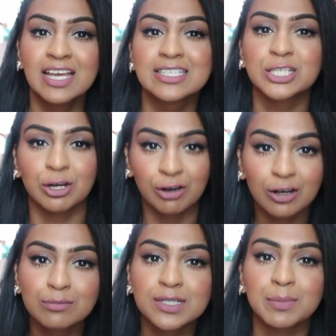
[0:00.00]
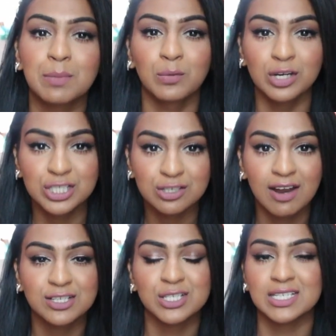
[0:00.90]
serums and my
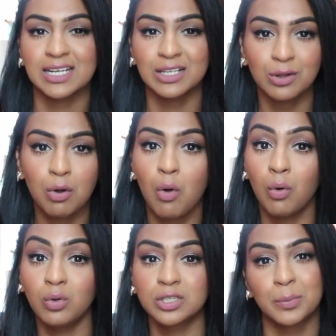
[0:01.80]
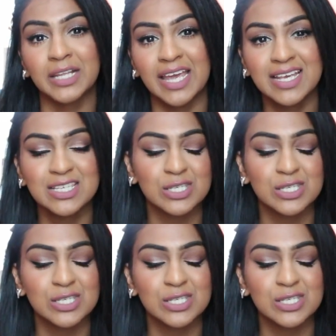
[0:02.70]
moisturizers in a little cold place.